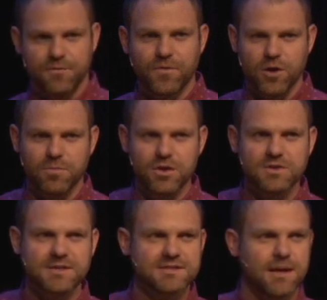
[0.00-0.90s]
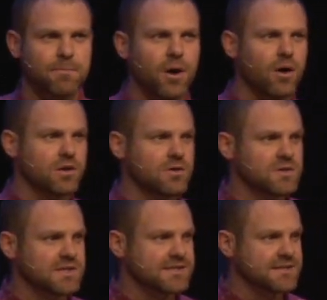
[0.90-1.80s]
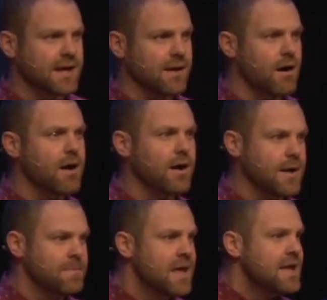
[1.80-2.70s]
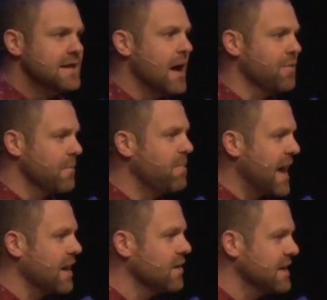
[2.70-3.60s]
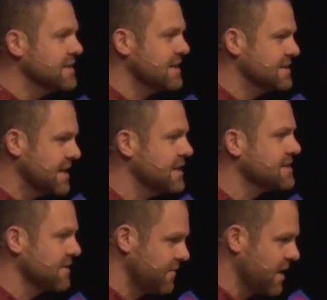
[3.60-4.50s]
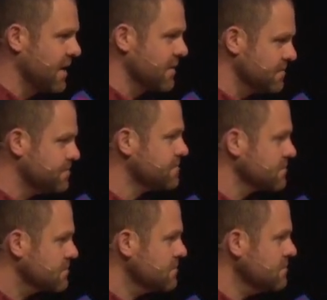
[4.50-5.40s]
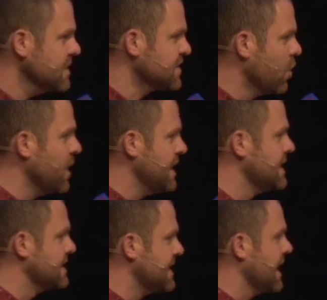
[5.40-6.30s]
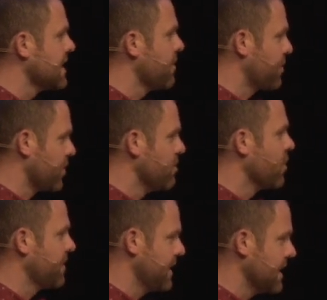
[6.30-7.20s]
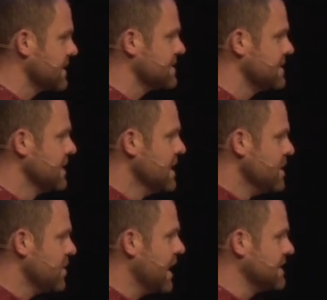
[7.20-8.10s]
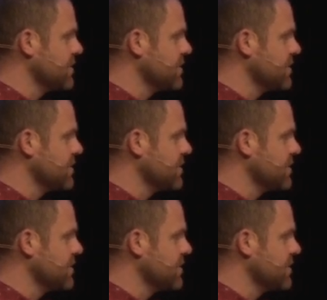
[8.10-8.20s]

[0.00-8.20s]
verb usage that Paul uses, saying, all right, now the battle is intensifying. So we need to take up three more things. You guys